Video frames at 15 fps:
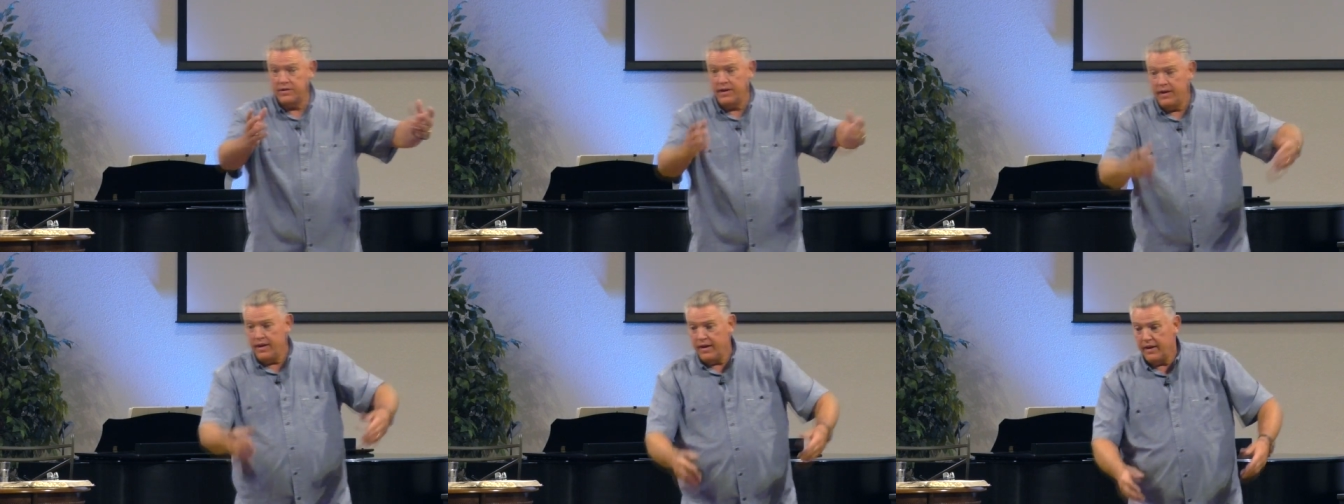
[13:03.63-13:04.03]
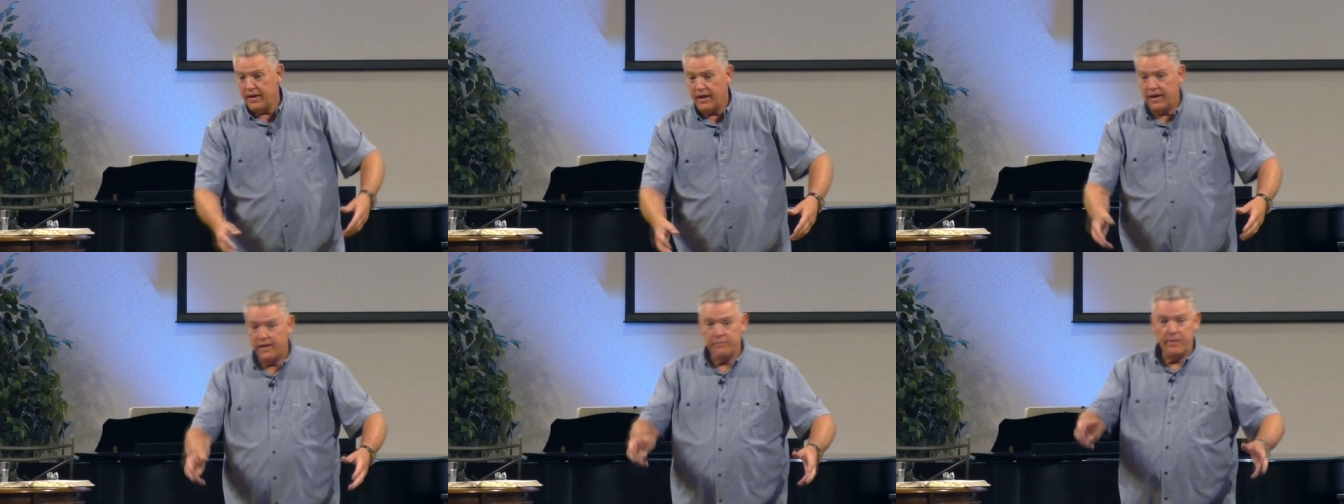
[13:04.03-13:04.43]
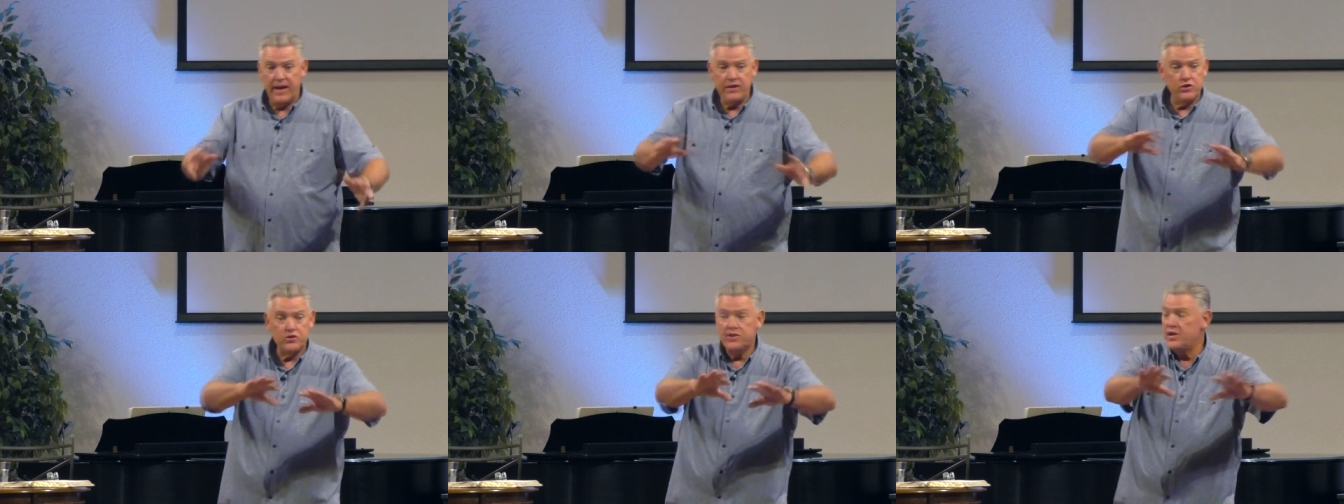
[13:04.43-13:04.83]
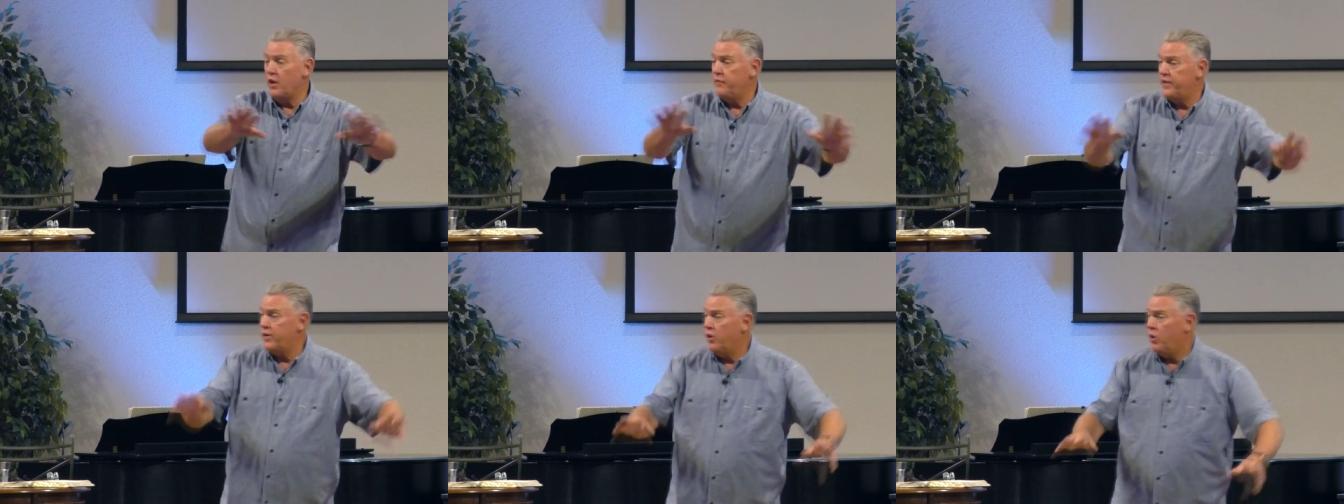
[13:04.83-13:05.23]
And, uh, make
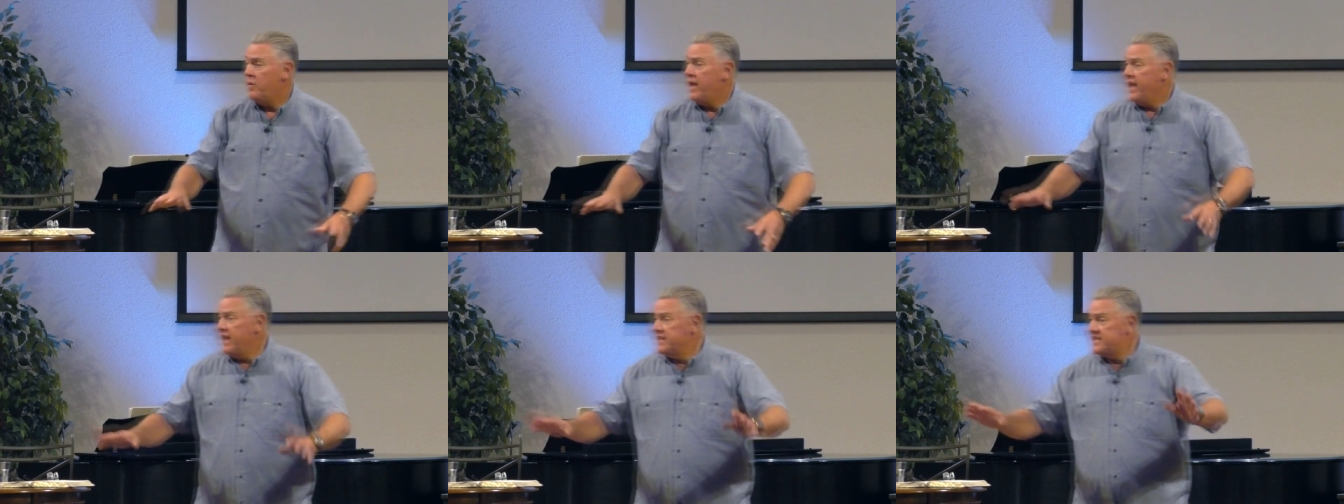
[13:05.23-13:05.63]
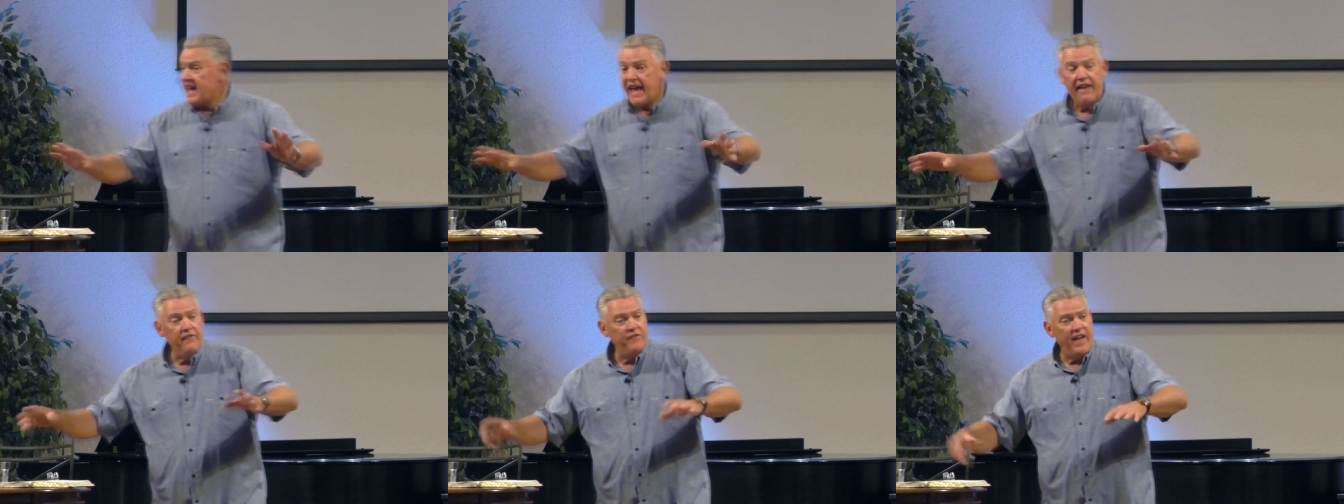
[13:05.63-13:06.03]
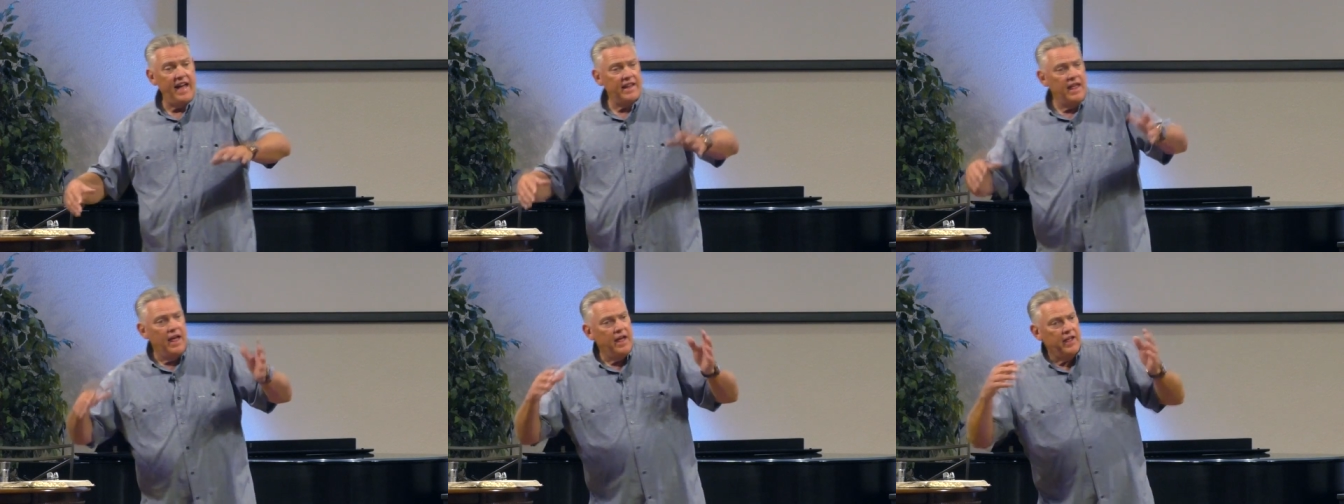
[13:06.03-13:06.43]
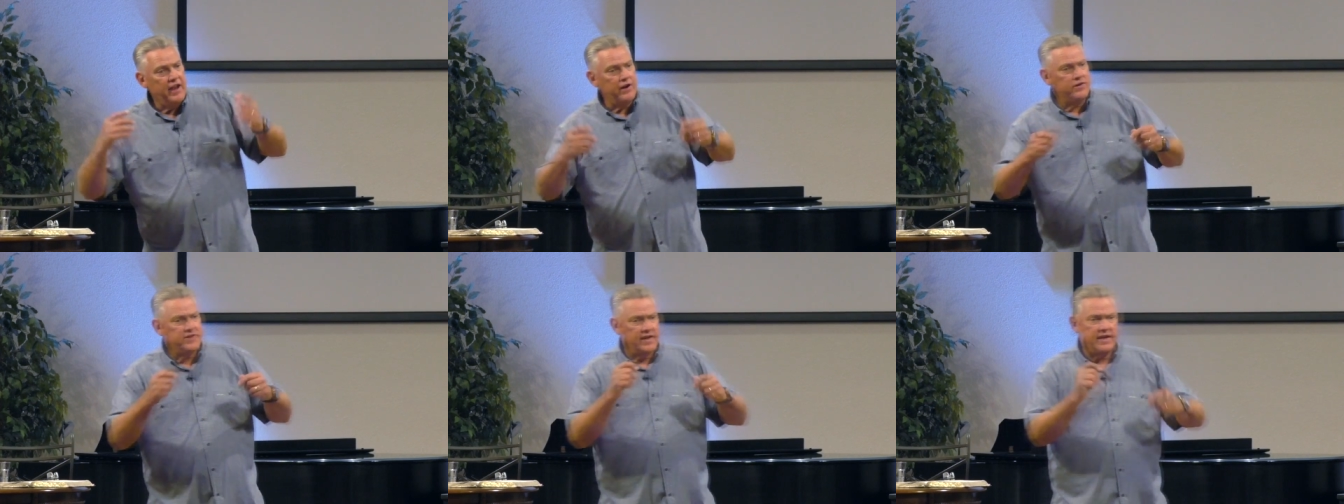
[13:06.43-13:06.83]
yourself at home. And sat, in fact, here's the